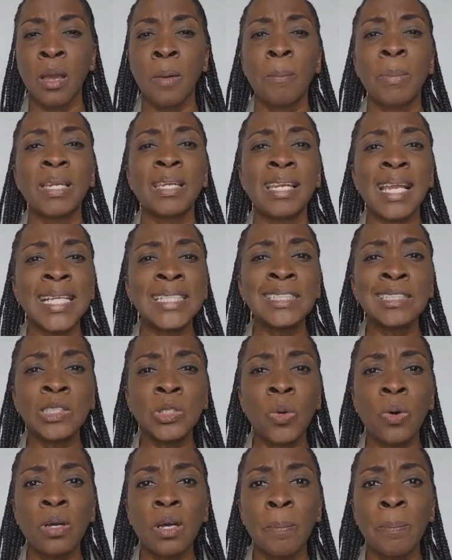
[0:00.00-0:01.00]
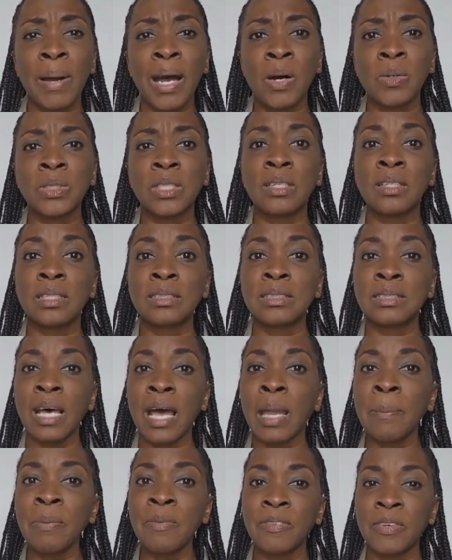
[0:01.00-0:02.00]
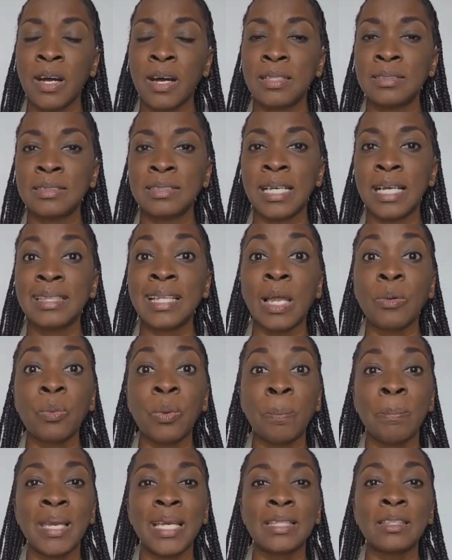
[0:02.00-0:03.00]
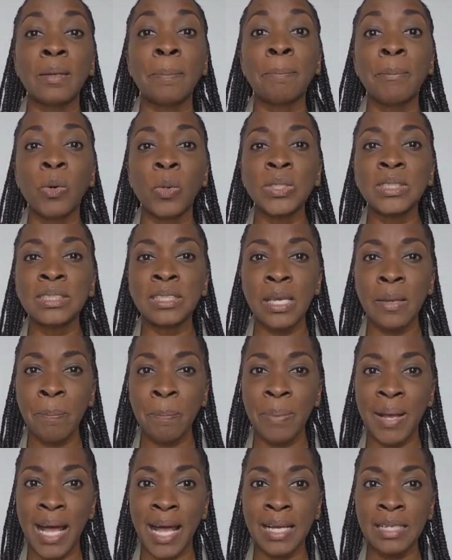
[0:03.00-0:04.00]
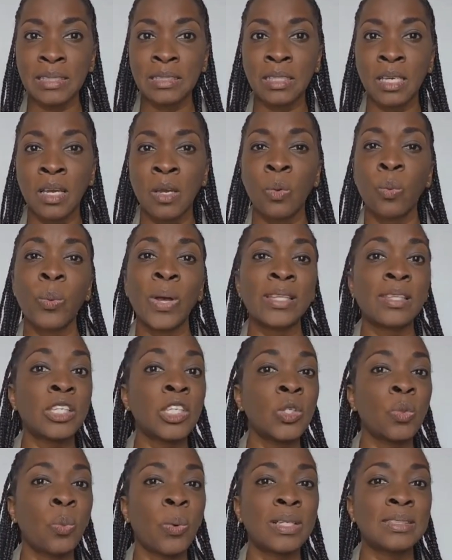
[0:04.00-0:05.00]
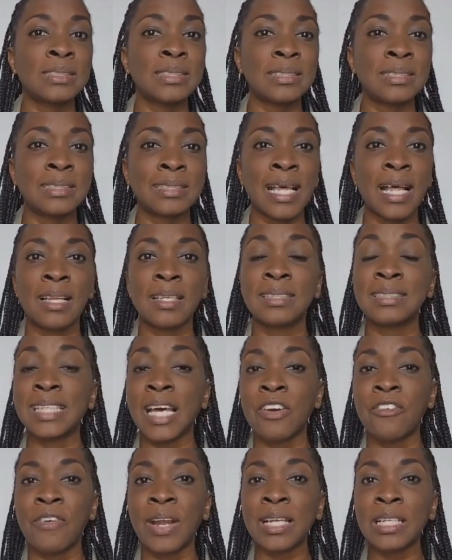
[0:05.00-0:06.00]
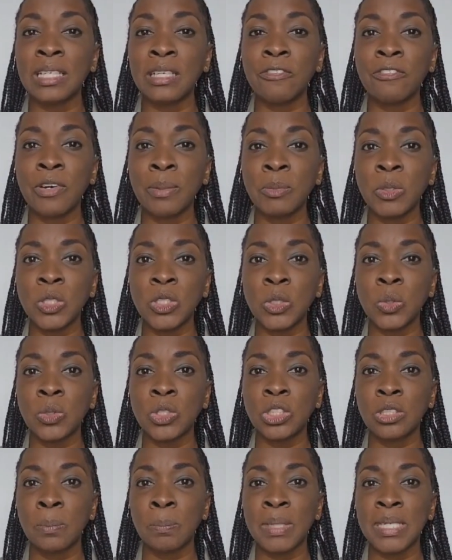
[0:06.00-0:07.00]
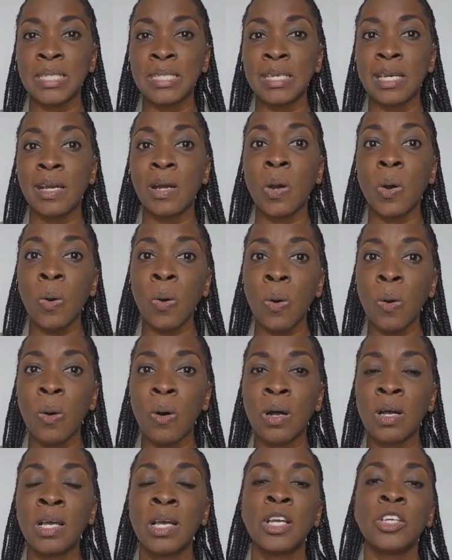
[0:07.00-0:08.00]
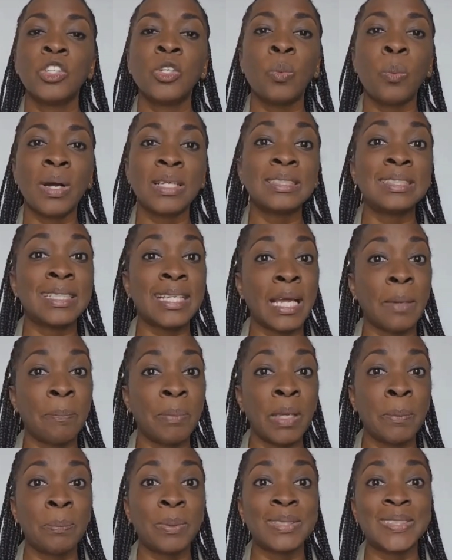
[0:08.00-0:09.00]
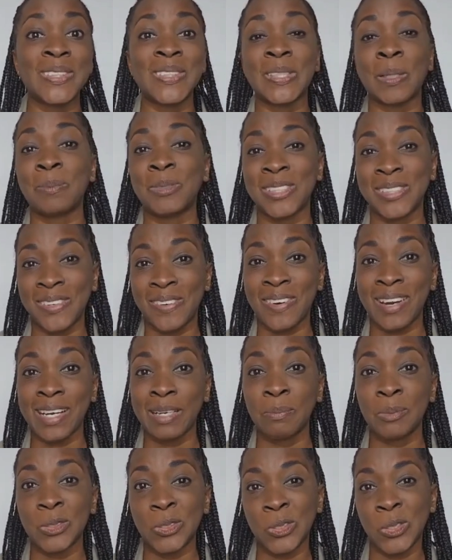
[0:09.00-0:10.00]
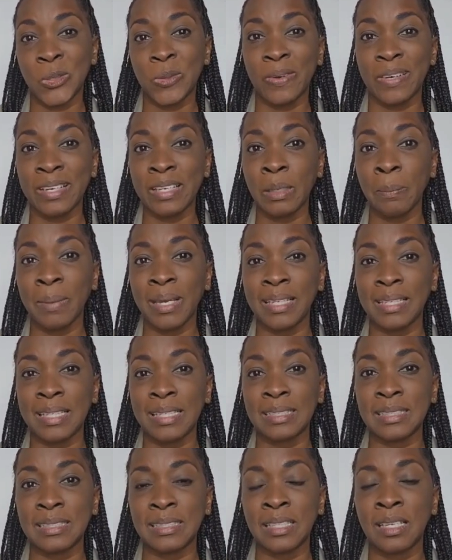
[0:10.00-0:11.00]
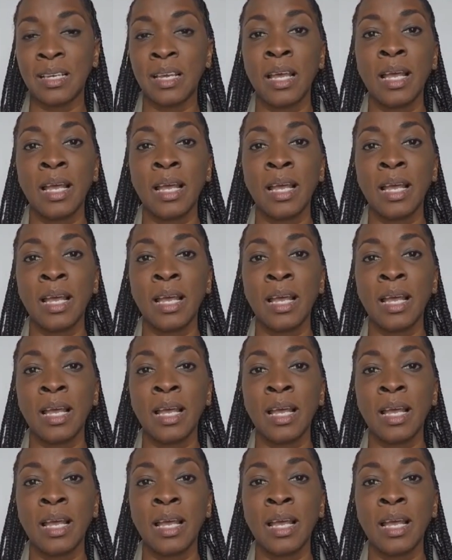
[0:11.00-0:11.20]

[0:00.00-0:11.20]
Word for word: But let's talk about the type of content that will make the most impact whether you want to sell directly from your social media or you want to get people to subscribe to your email list.